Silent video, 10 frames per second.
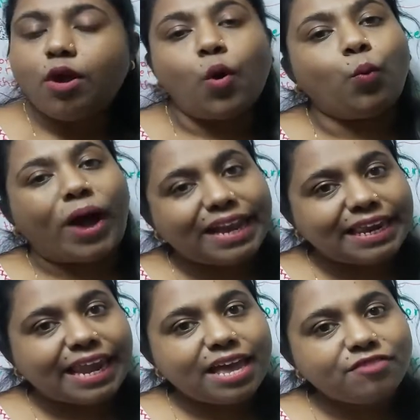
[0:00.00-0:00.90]

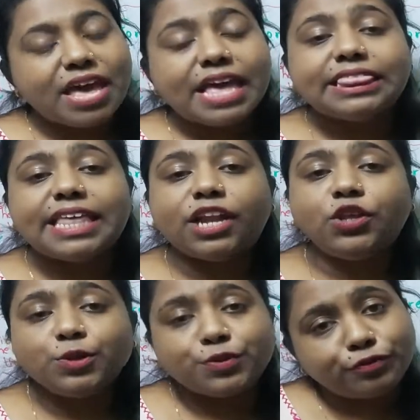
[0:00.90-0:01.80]
wildlife, their
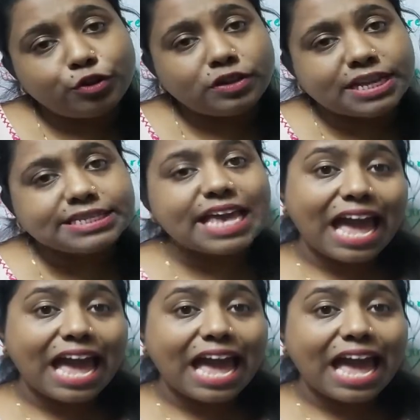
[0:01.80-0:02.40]
usefulness